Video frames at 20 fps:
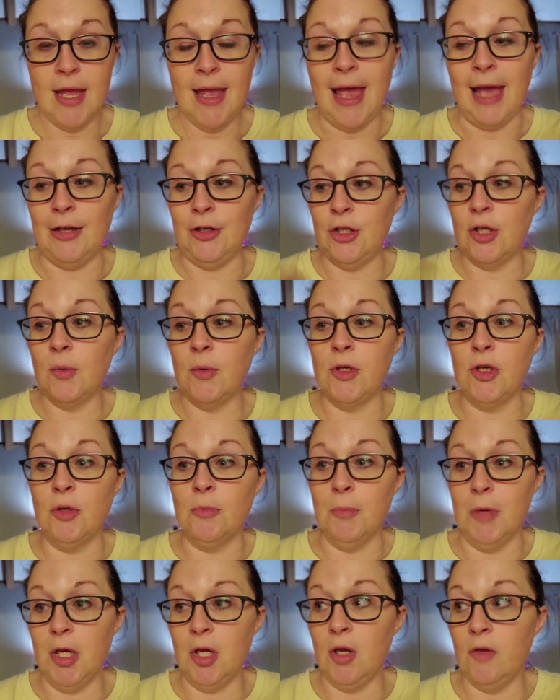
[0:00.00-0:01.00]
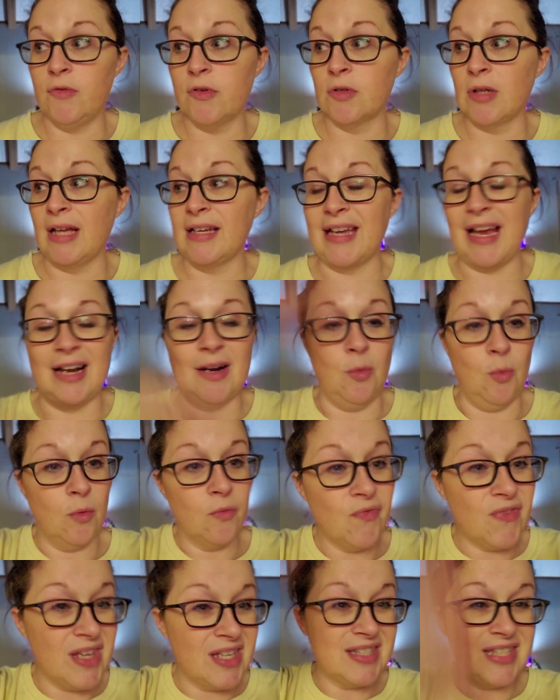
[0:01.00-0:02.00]
And you know, when you move, you're like, I don't
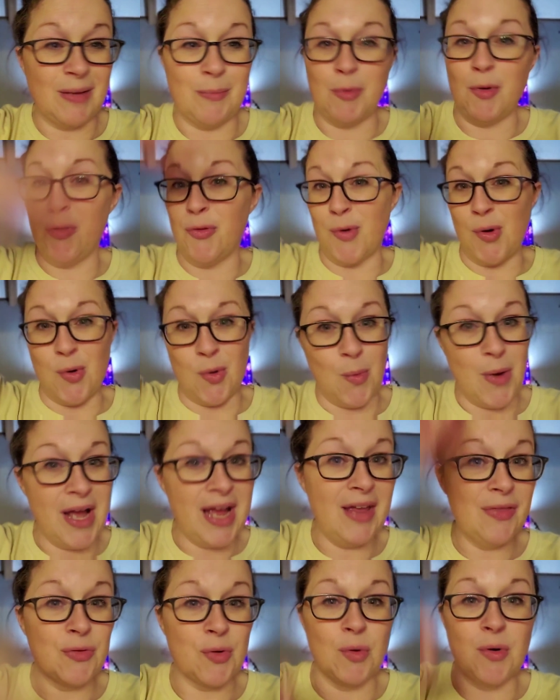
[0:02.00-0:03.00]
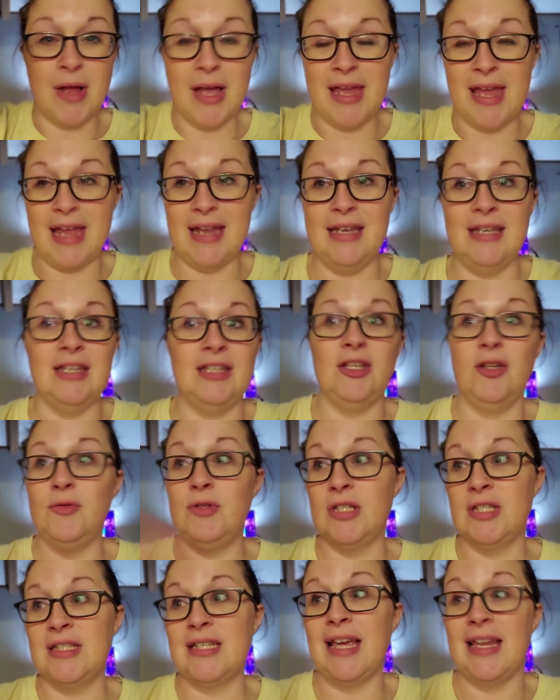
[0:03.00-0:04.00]
want this, I'm going to throw it away, and you
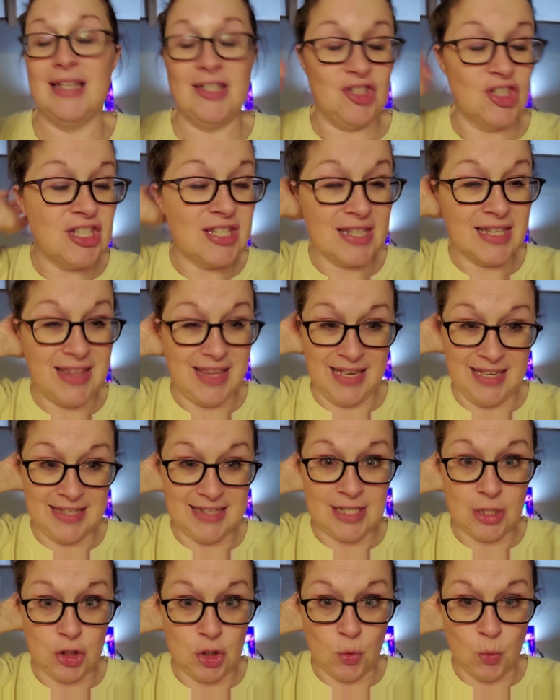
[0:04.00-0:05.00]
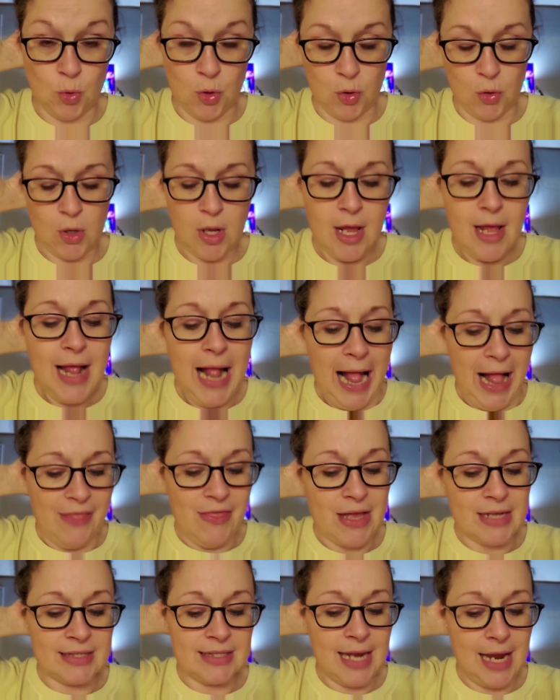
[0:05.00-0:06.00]
just take just the things that you want. And
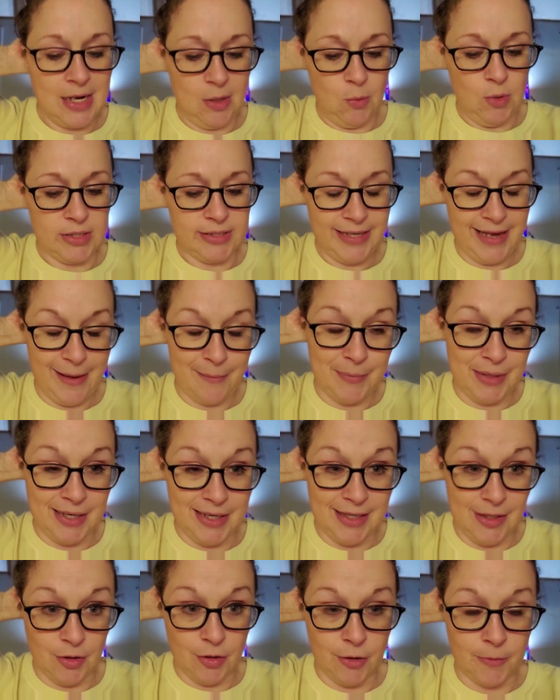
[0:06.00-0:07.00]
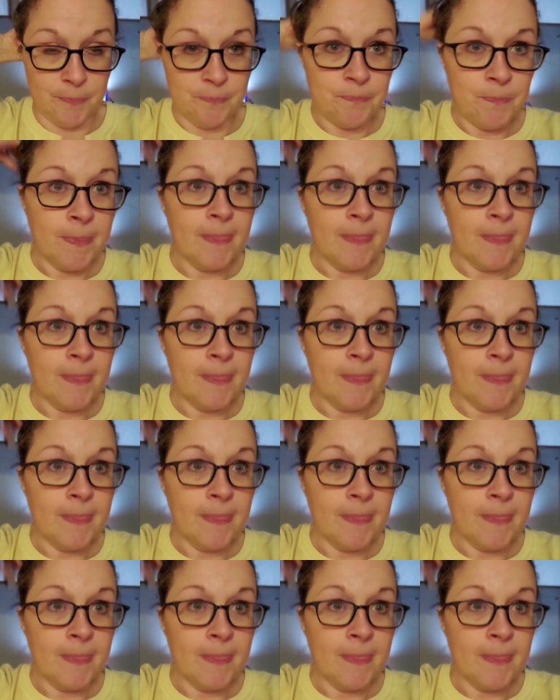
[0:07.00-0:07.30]
that's kind of what's happening here.